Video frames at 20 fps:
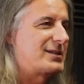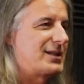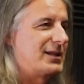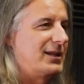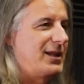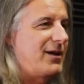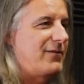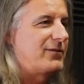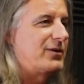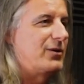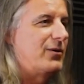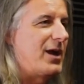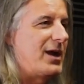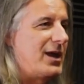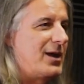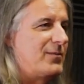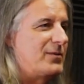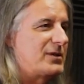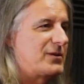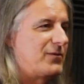the left and right
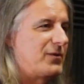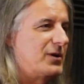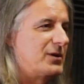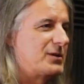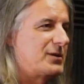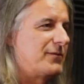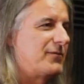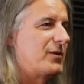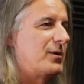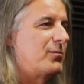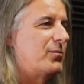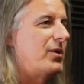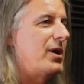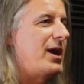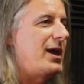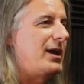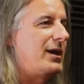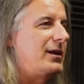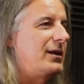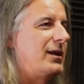hemispheres of the
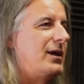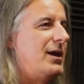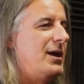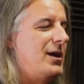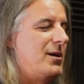brain